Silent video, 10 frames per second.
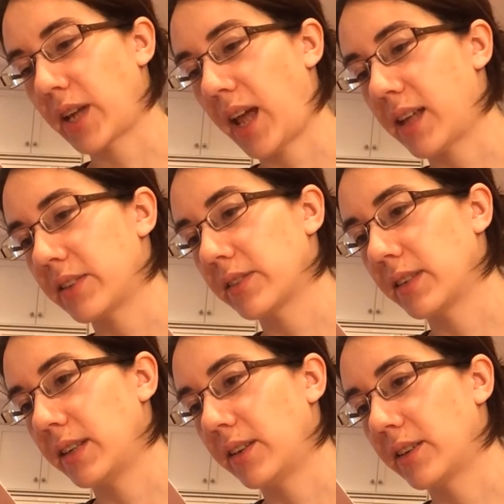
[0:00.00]
cast
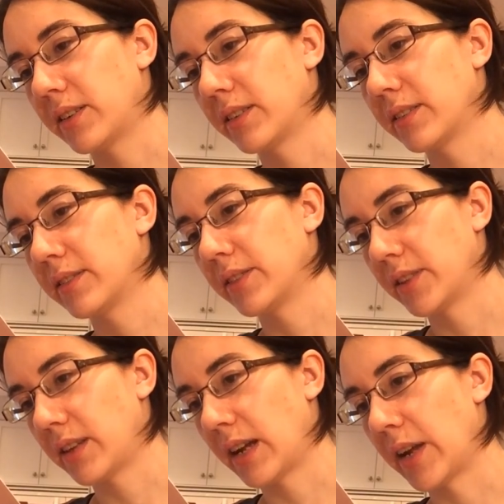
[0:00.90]
in here,
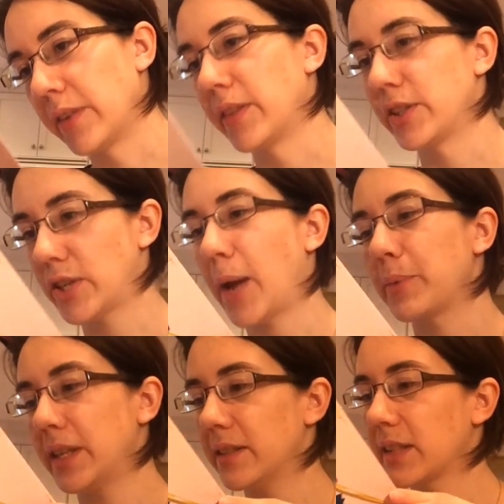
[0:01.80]
and the
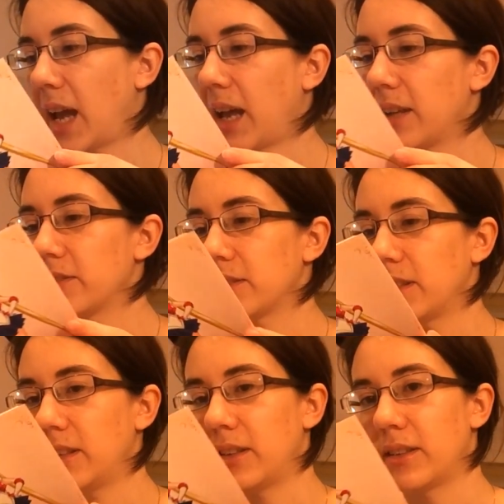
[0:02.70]
Japanese cast
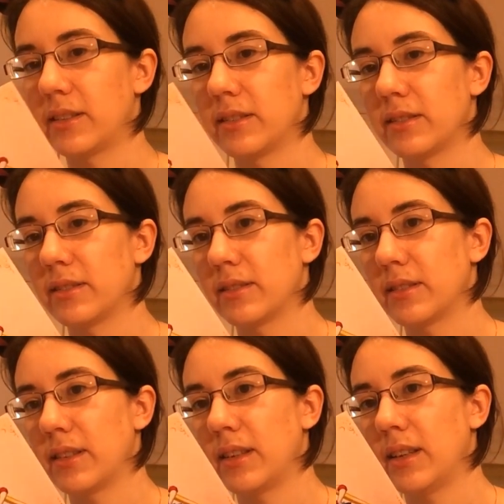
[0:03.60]
in here.
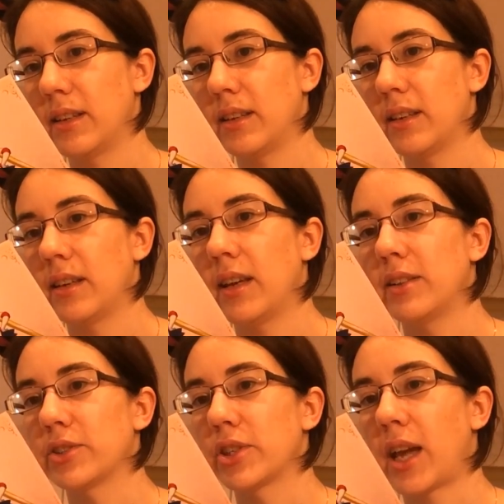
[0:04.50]

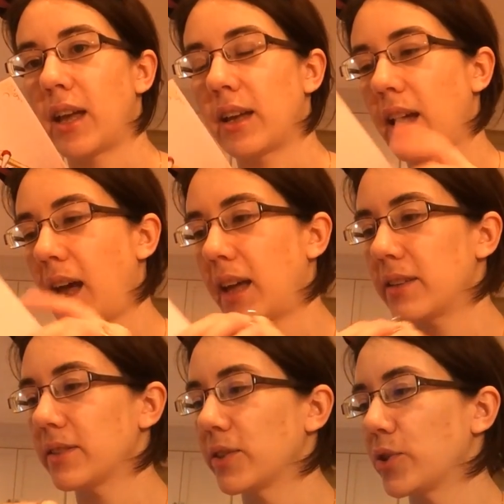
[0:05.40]
English
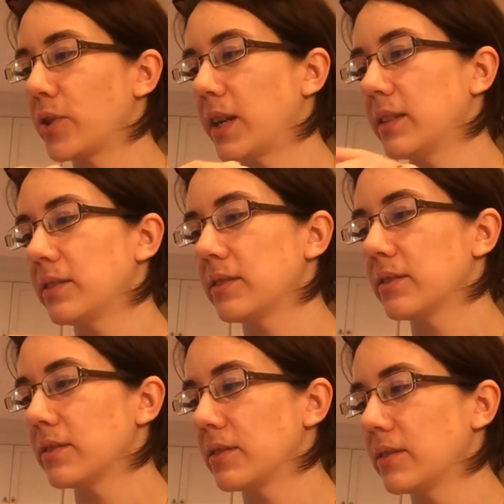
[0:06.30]
cast and
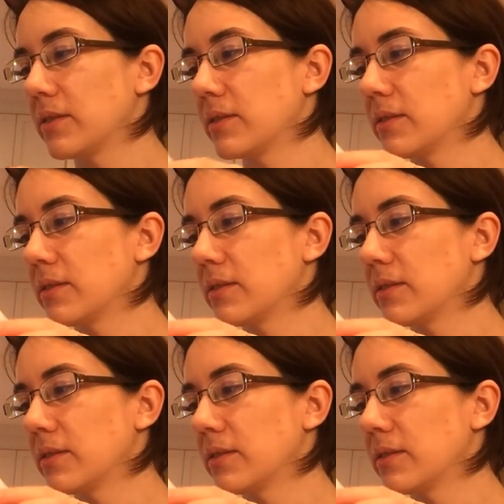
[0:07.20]
credits.